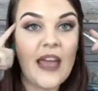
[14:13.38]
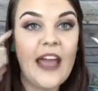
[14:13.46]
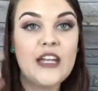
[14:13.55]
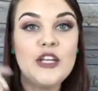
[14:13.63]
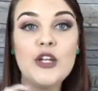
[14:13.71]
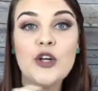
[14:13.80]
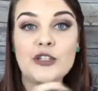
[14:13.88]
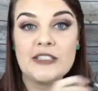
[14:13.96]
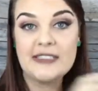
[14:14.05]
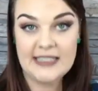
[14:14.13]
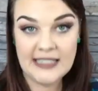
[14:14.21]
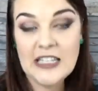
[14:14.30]
and you're
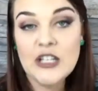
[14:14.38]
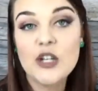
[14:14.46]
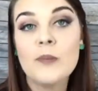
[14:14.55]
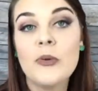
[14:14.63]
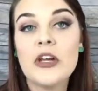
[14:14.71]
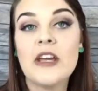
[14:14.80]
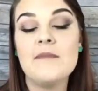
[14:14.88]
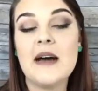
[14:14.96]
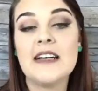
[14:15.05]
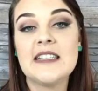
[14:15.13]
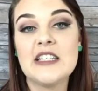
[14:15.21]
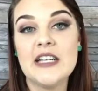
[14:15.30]
sending your booking
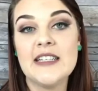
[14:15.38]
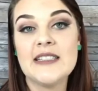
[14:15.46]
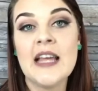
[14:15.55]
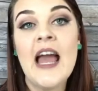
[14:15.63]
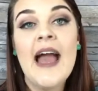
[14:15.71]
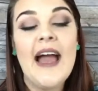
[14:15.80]
messages